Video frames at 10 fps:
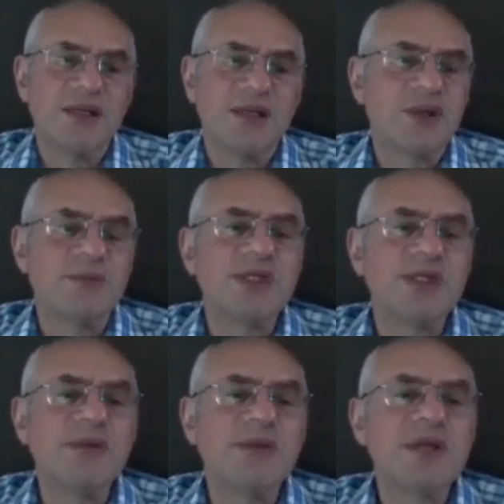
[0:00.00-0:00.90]
So I'm
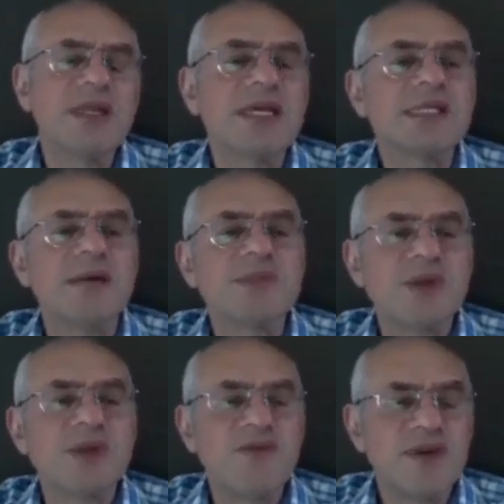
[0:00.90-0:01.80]
assuming that there's some
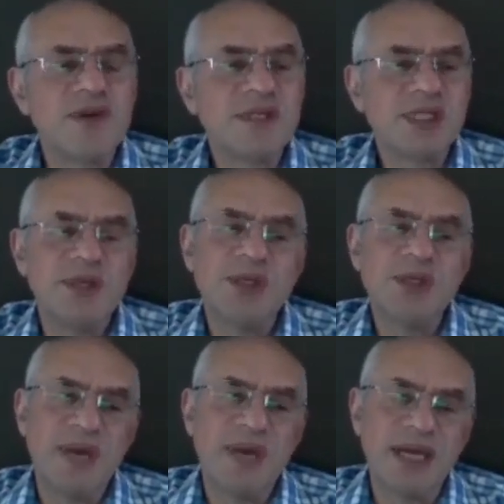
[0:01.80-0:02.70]
software
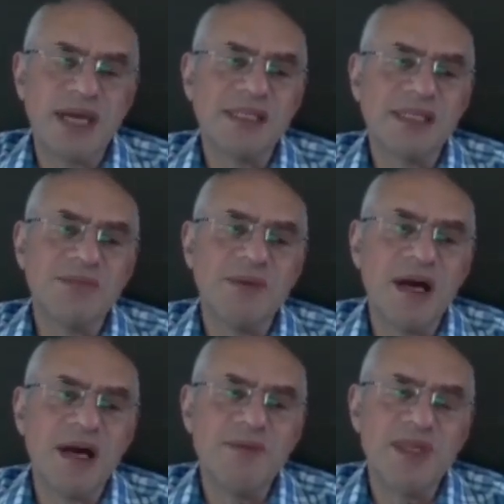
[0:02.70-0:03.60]
distribution mechanism that
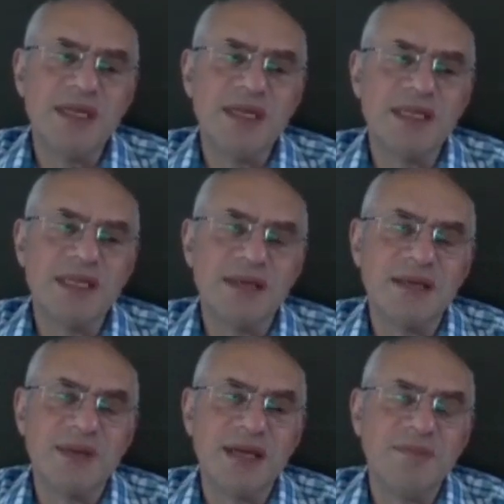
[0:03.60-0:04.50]
might be the internet, it
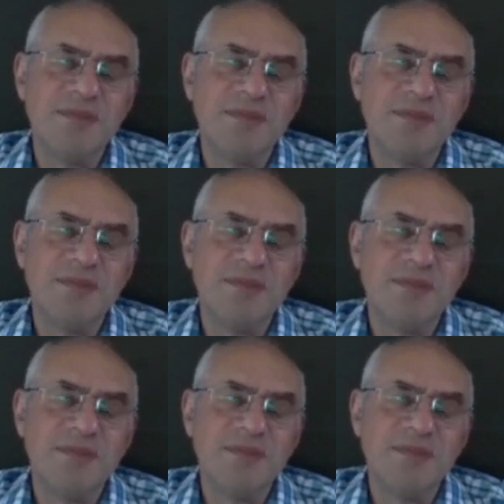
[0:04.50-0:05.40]
might be
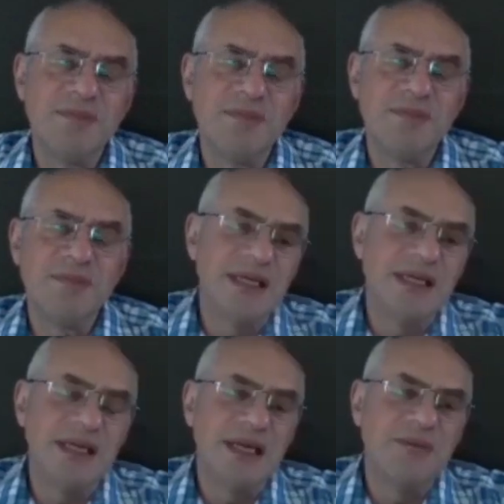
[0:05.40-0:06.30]
the
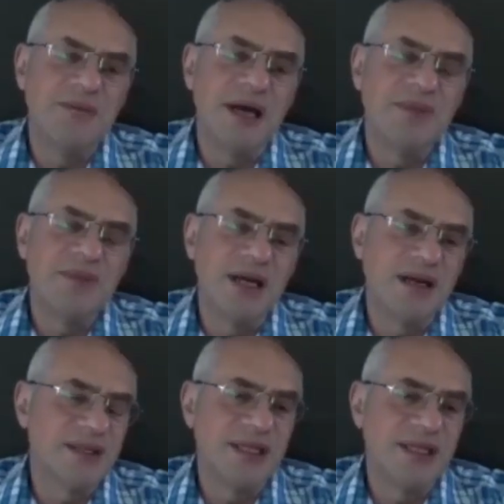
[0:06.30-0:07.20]
CD, it might
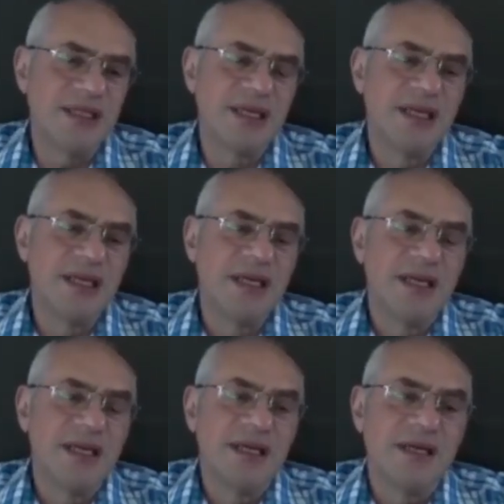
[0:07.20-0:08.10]
be hard disk,
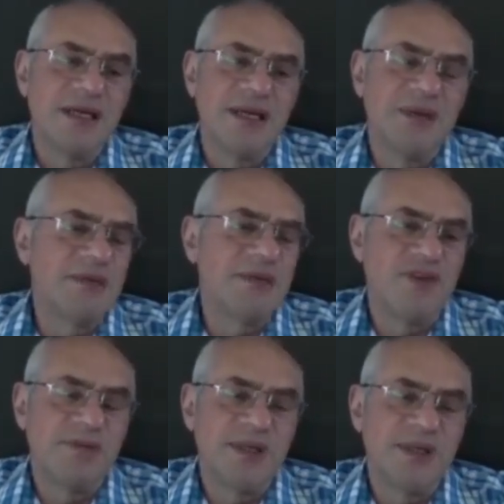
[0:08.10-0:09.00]
it might be
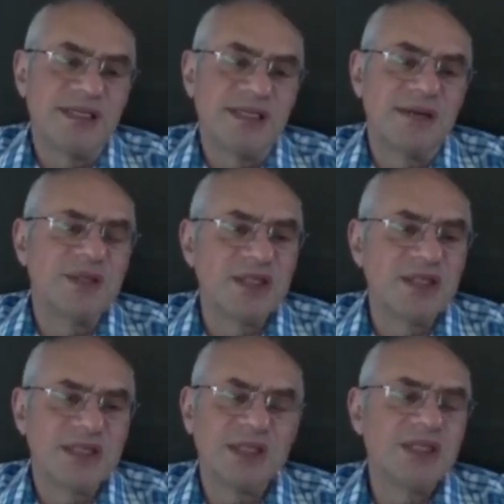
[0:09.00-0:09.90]
floppy disk. I'm
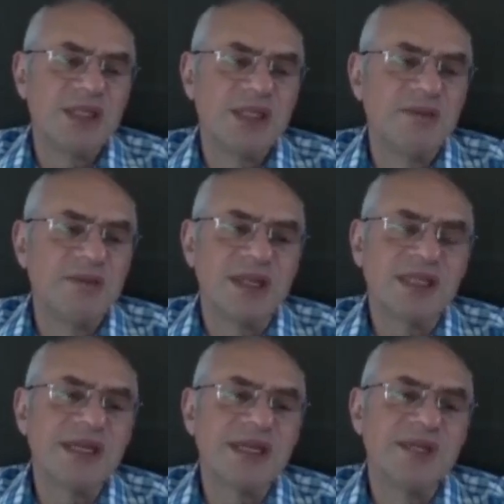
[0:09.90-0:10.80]
just assuming that
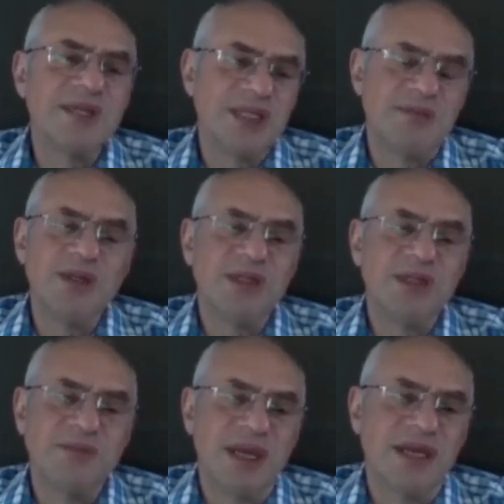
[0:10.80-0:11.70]
there's some
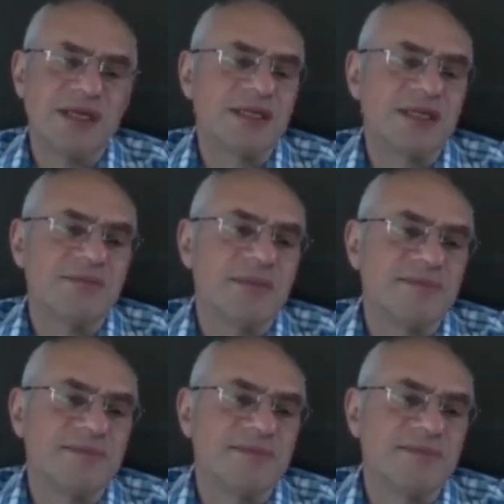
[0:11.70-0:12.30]
distribution mechanism.